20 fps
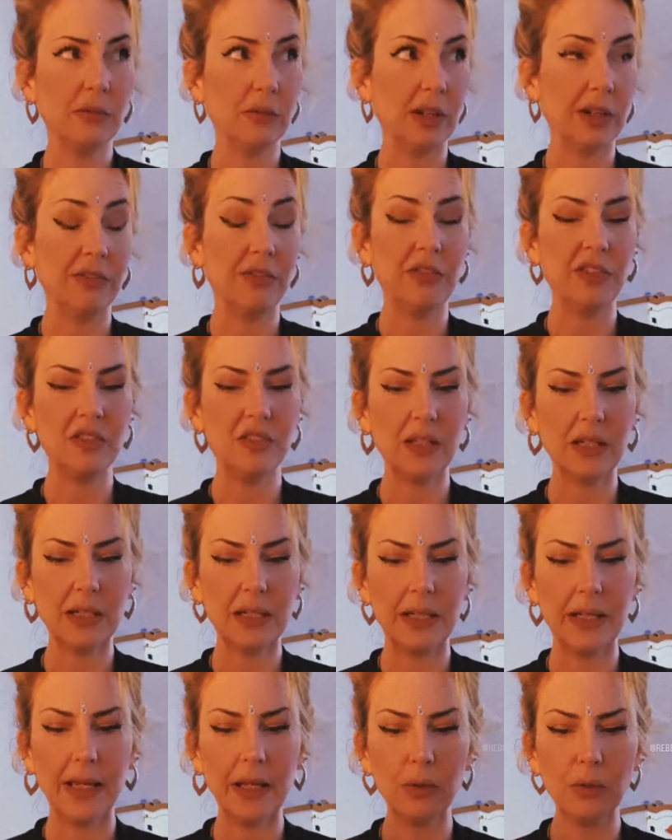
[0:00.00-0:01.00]
like
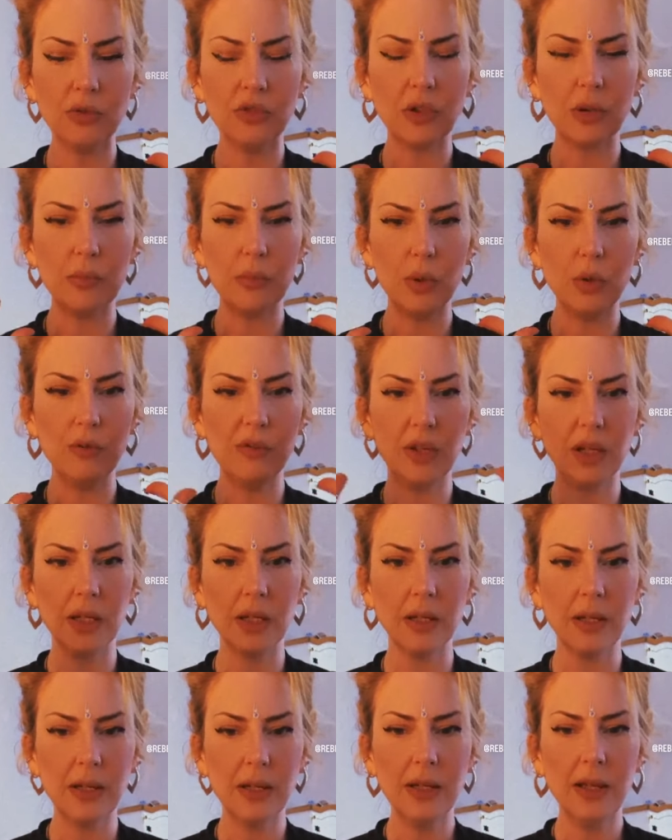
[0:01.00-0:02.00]
physically, and also
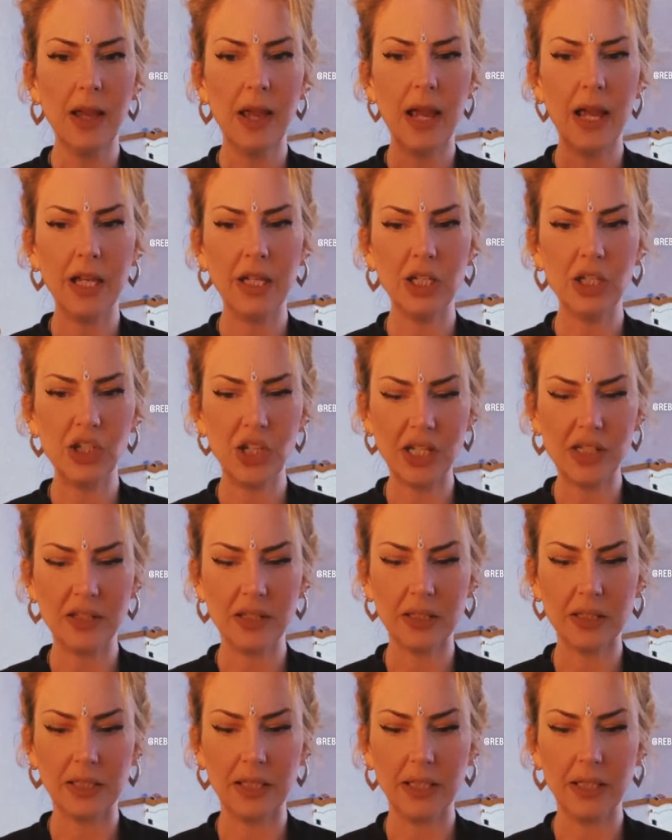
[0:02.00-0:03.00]
moving
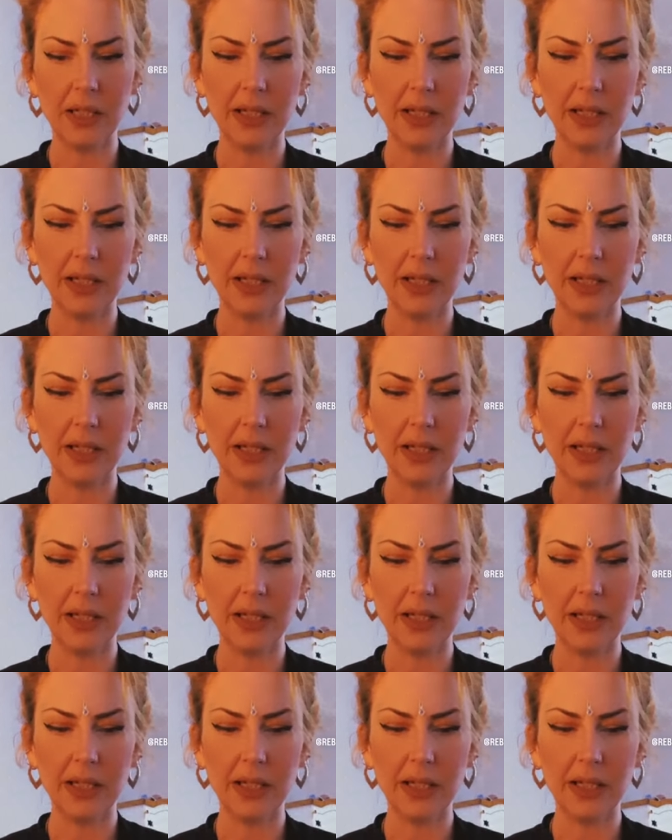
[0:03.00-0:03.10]
energetically.